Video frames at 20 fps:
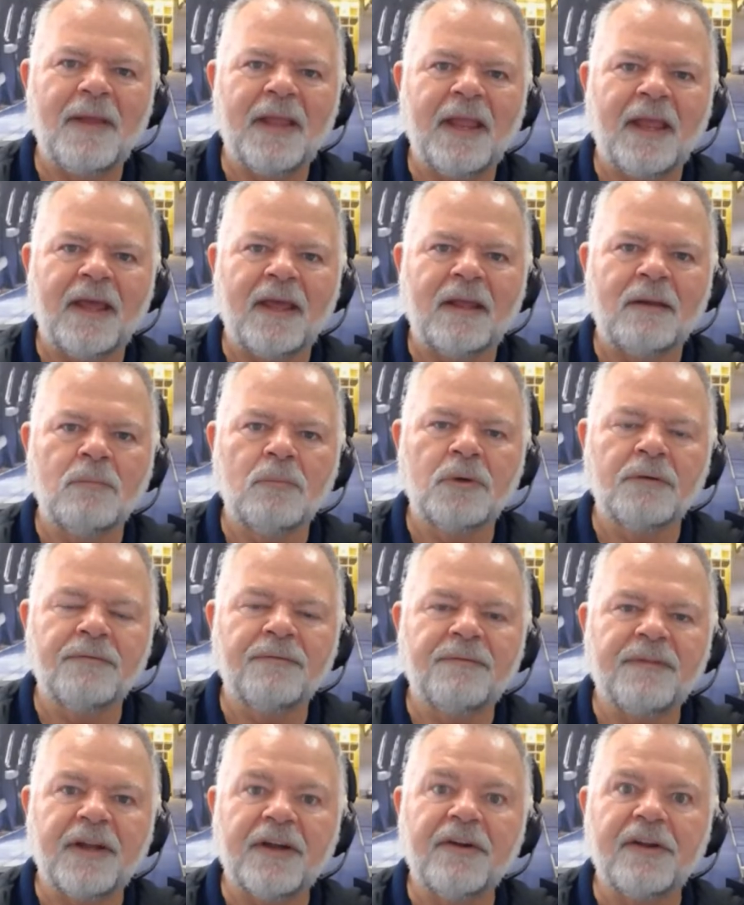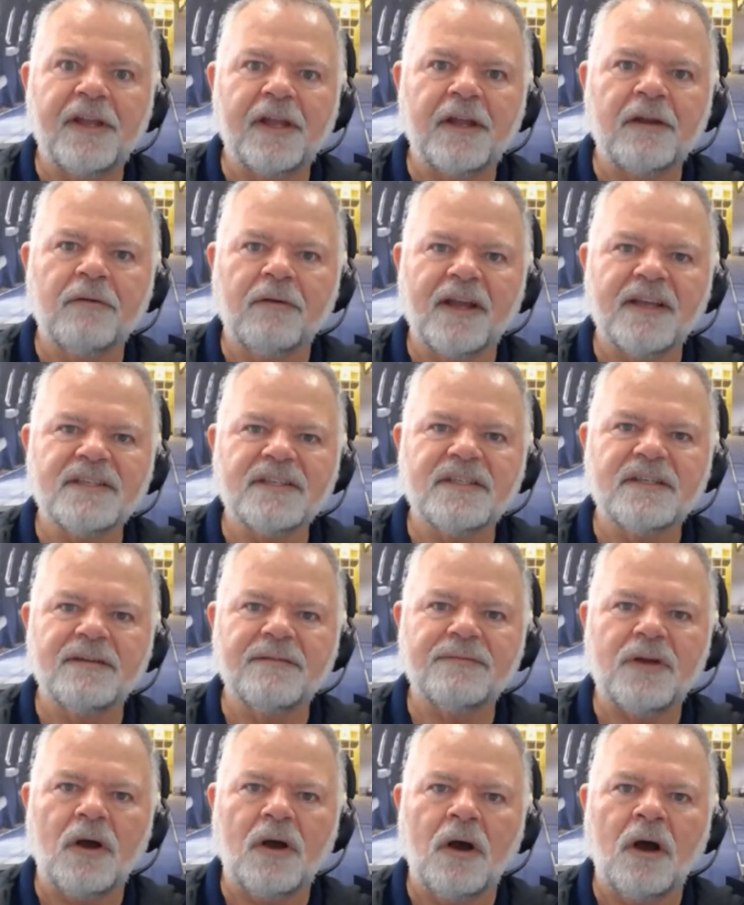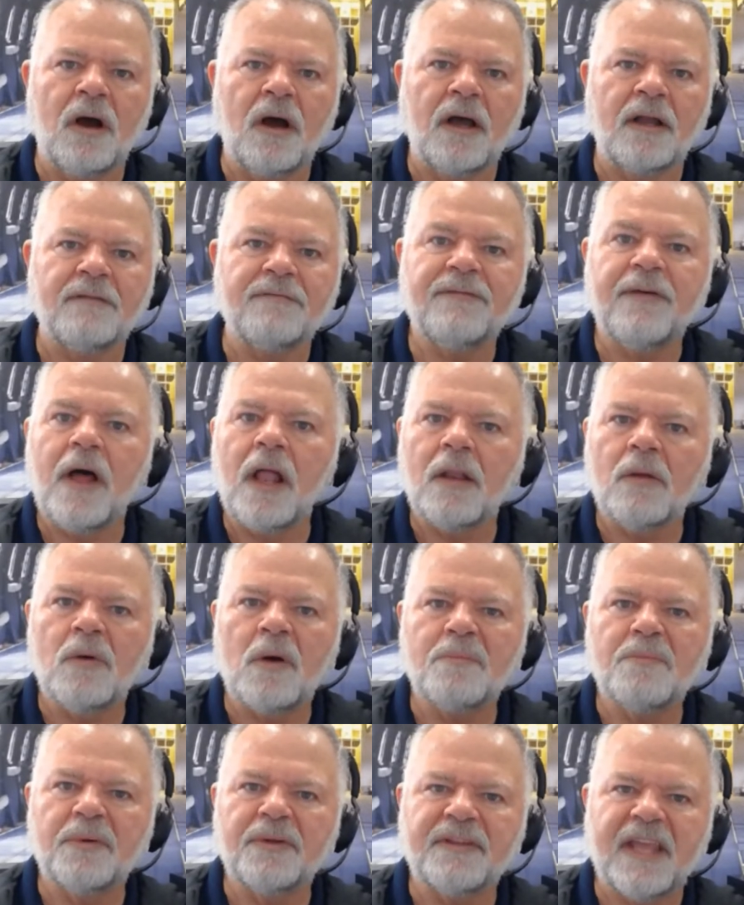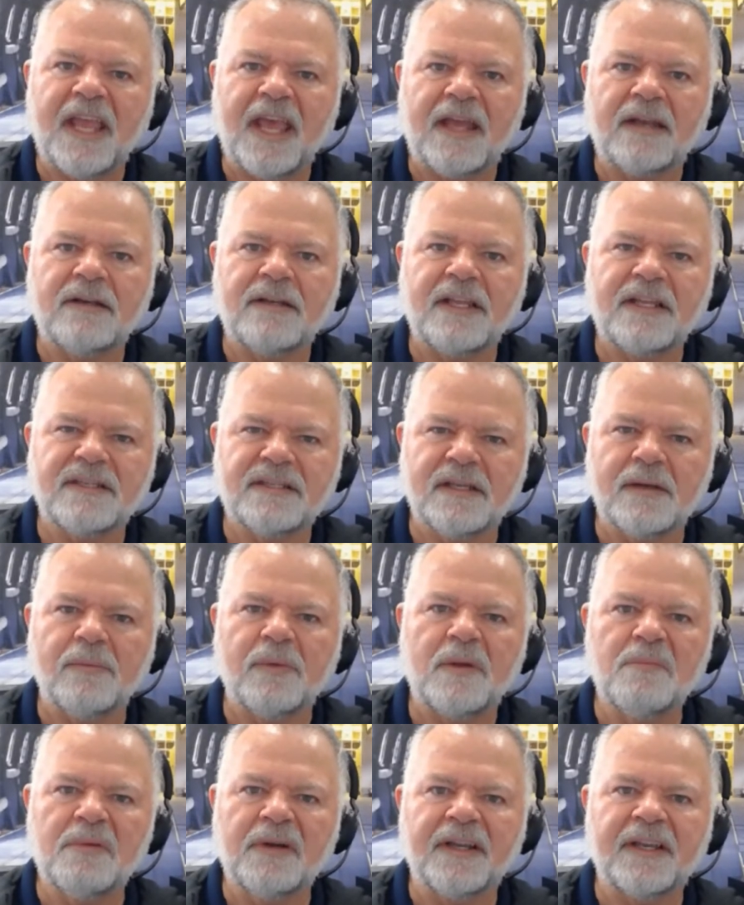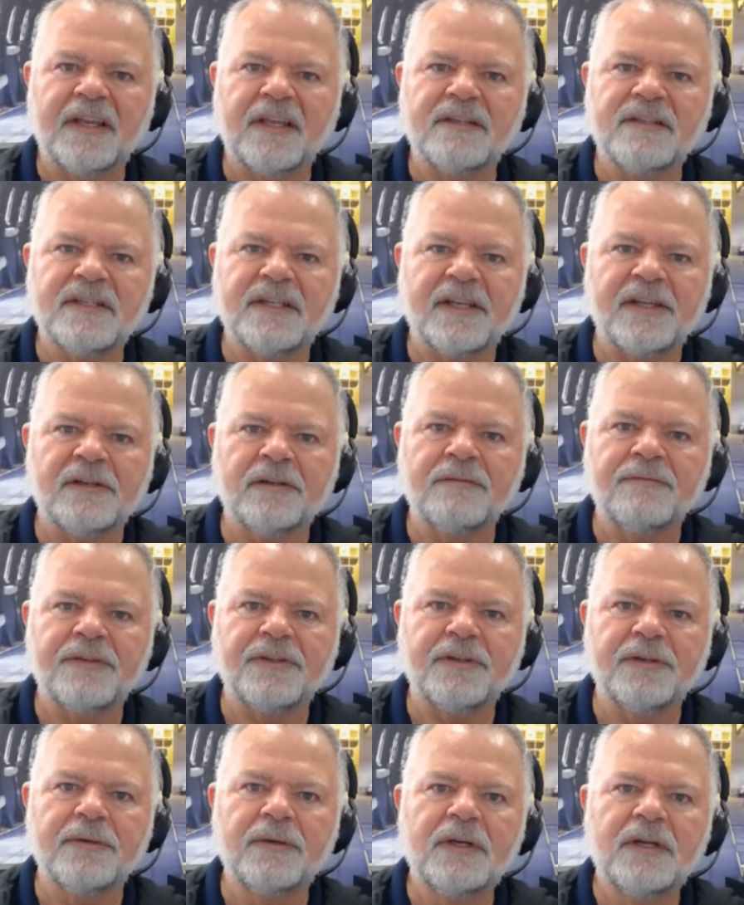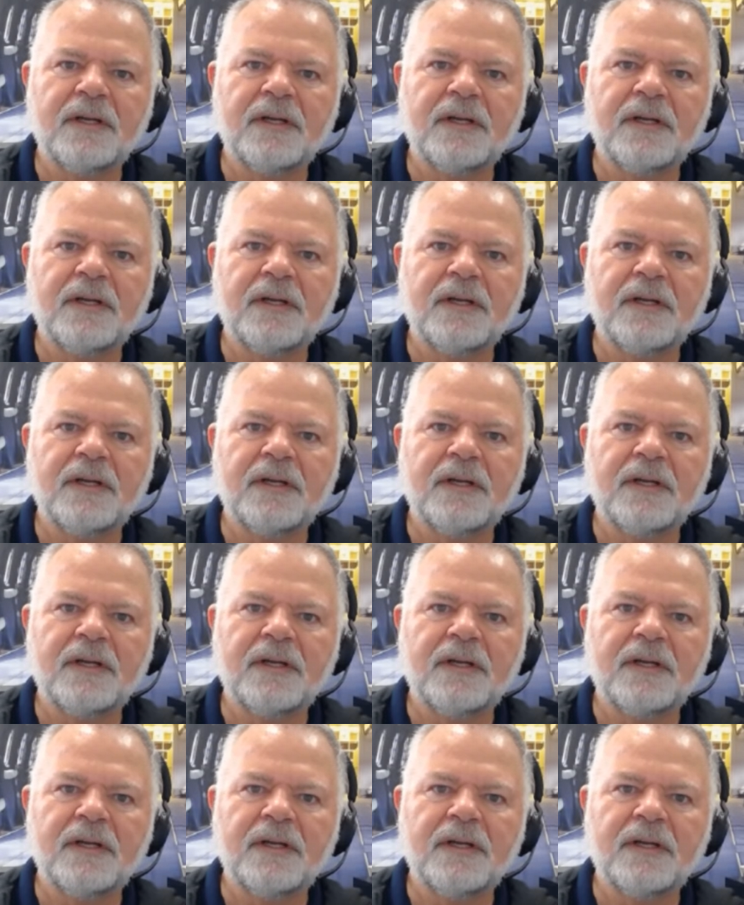And we're very aggressive on follow-up with candidates that we bring in to interview.